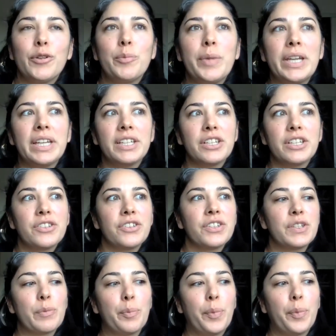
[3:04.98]
for me, it's
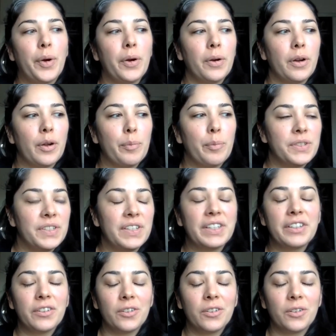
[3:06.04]
just a
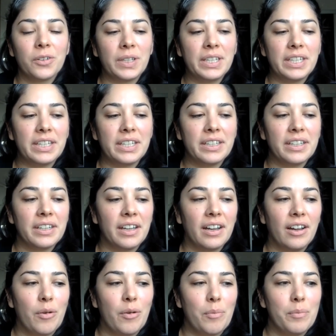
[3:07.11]
particularly
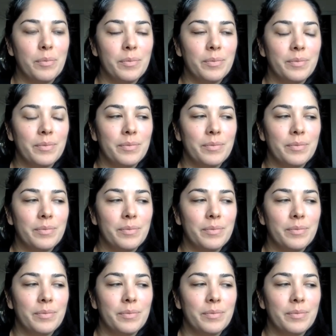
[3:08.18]
um,